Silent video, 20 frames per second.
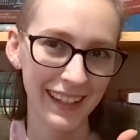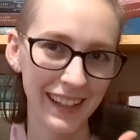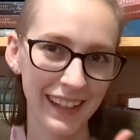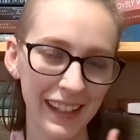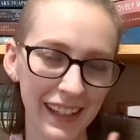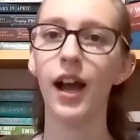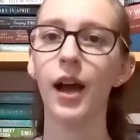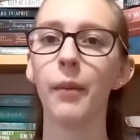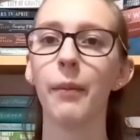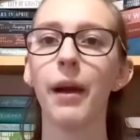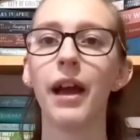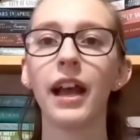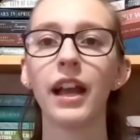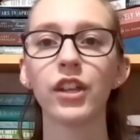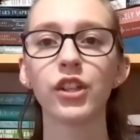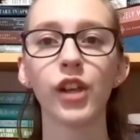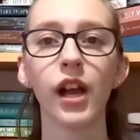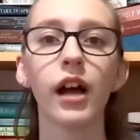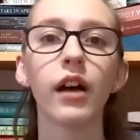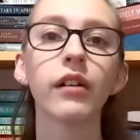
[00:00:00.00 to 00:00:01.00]
Uh, my
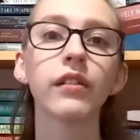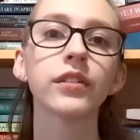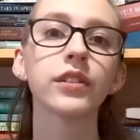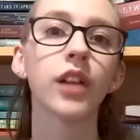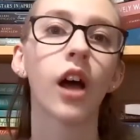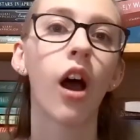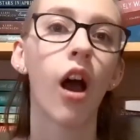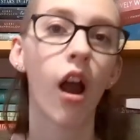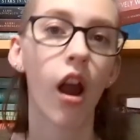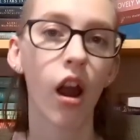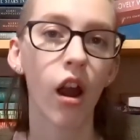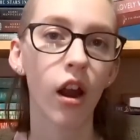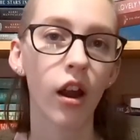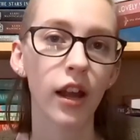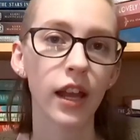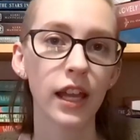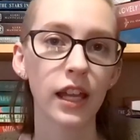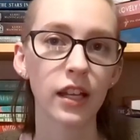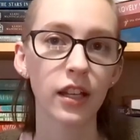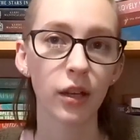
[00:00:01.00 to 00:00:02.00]
shelves are
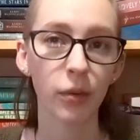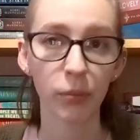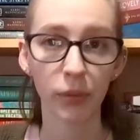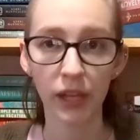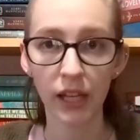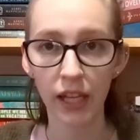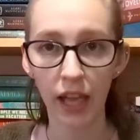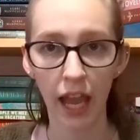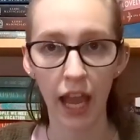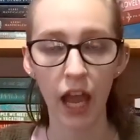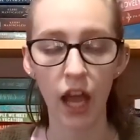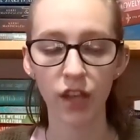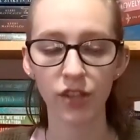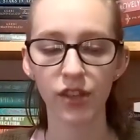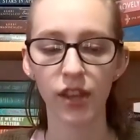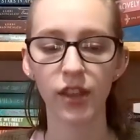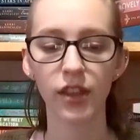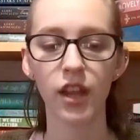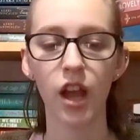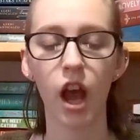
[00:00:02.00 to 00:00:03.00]
in complete chaos
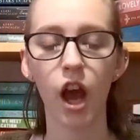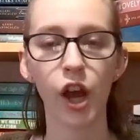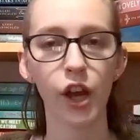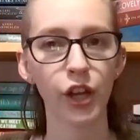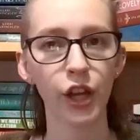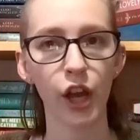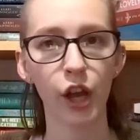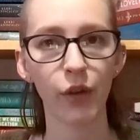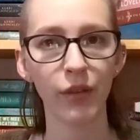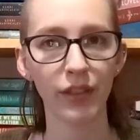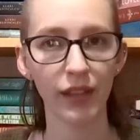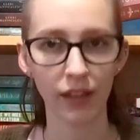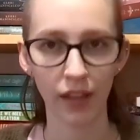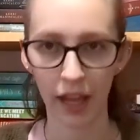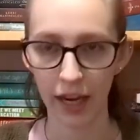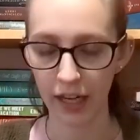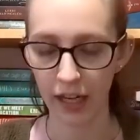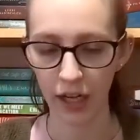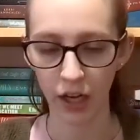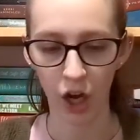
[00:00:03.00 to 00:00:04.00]
and the audio and the
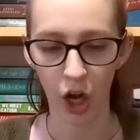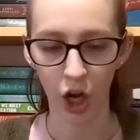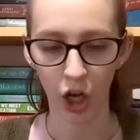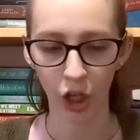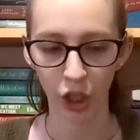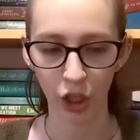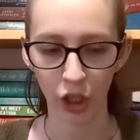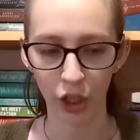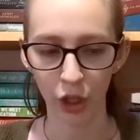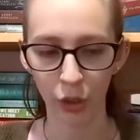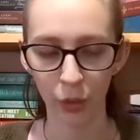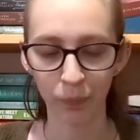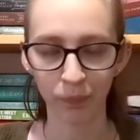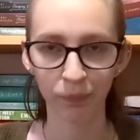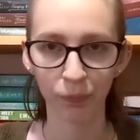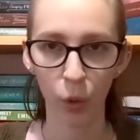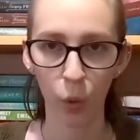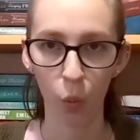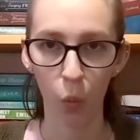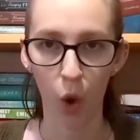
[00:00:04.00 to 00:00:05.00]
lighting are a little
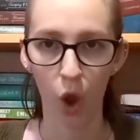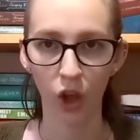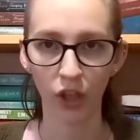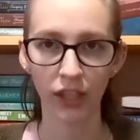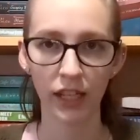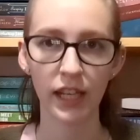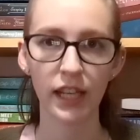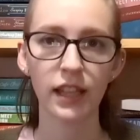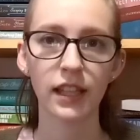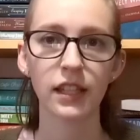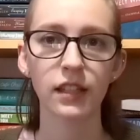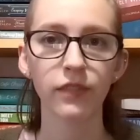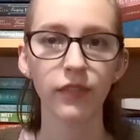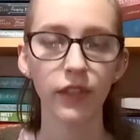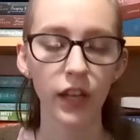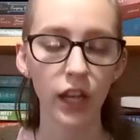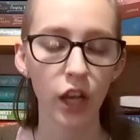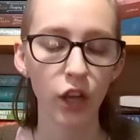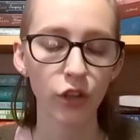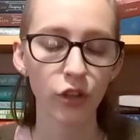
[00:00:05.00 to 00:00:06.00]
wonky in this
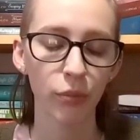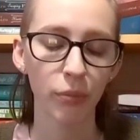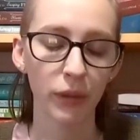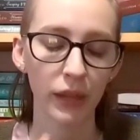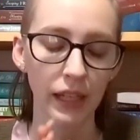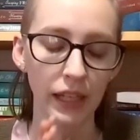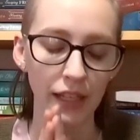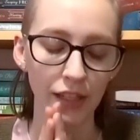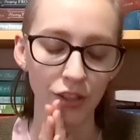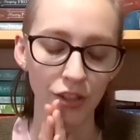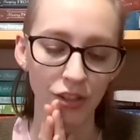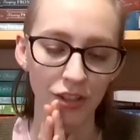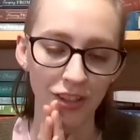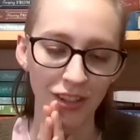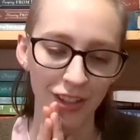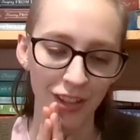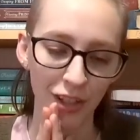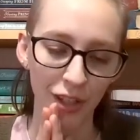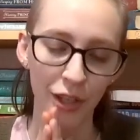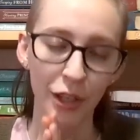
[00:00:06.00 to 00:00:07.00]
video, so please
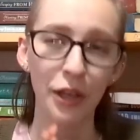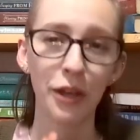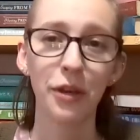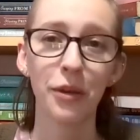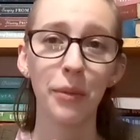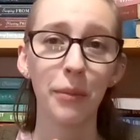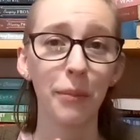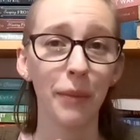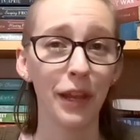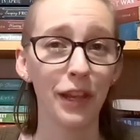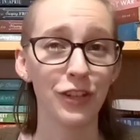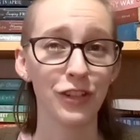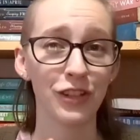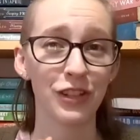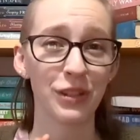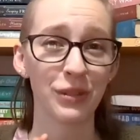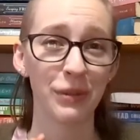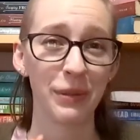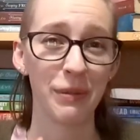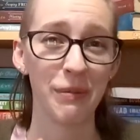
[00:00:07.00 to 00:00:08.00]

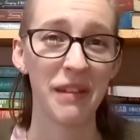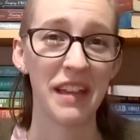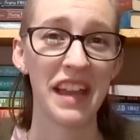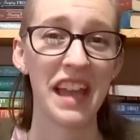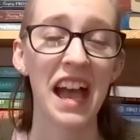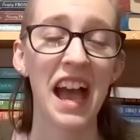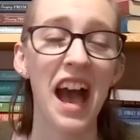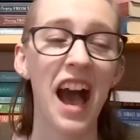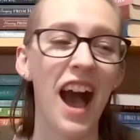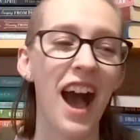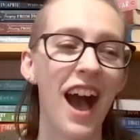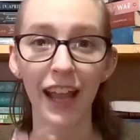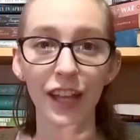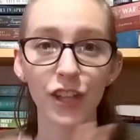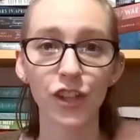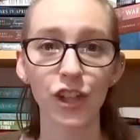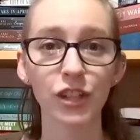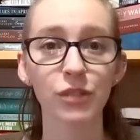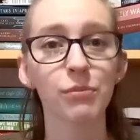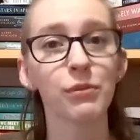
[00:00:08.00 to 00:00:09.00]
patience with me. I
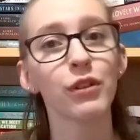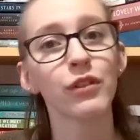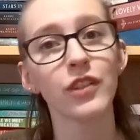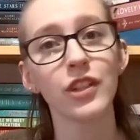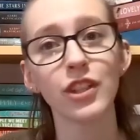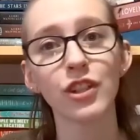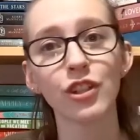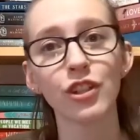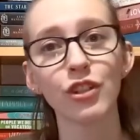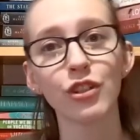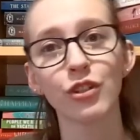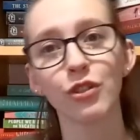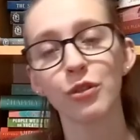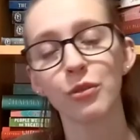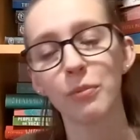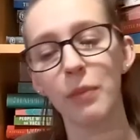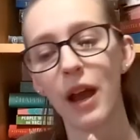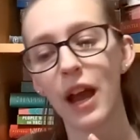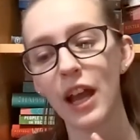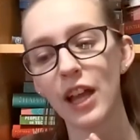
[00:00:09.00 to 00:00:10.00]
just moved into
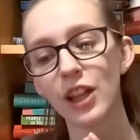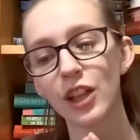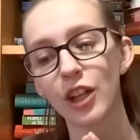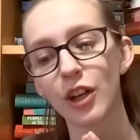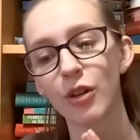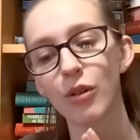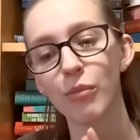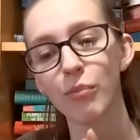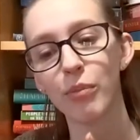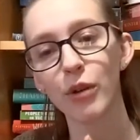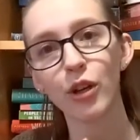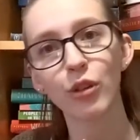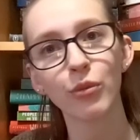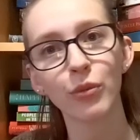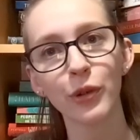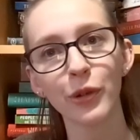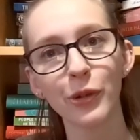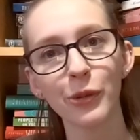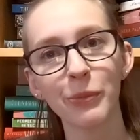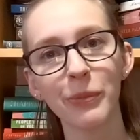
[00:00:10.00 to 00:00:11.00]
my little book
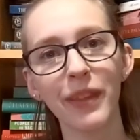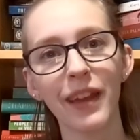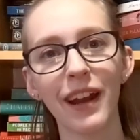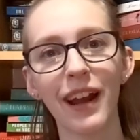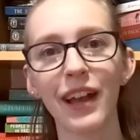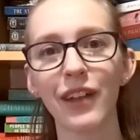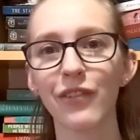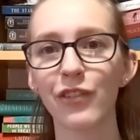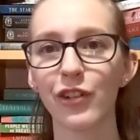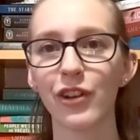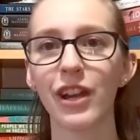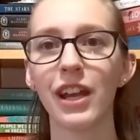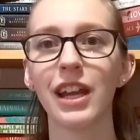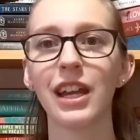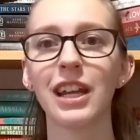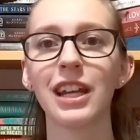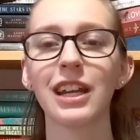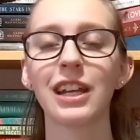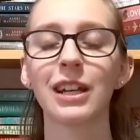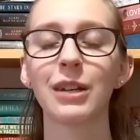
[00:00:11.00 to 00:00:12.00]
room that I've
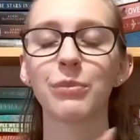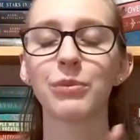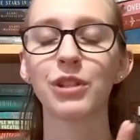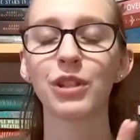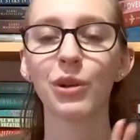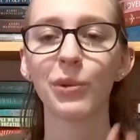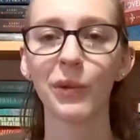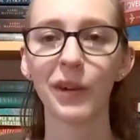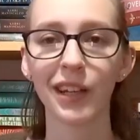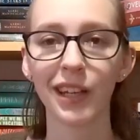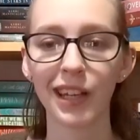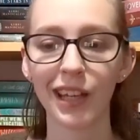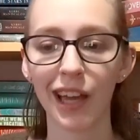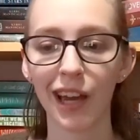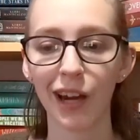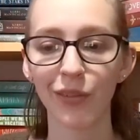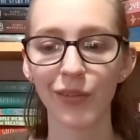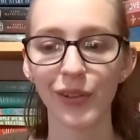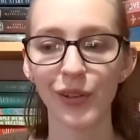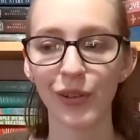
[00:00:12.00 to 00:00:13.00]
created and I'm still working
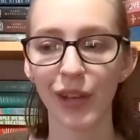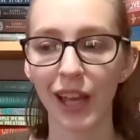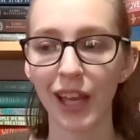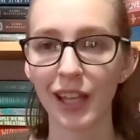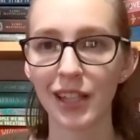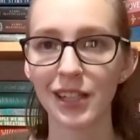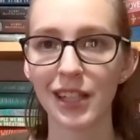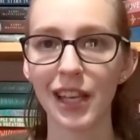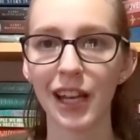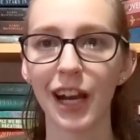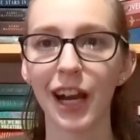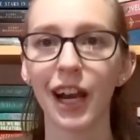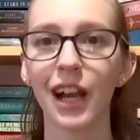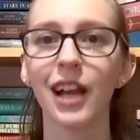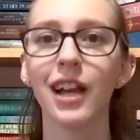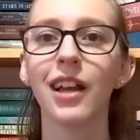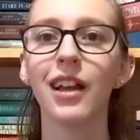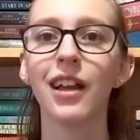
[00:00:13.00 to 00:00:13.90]
out a few kinks here.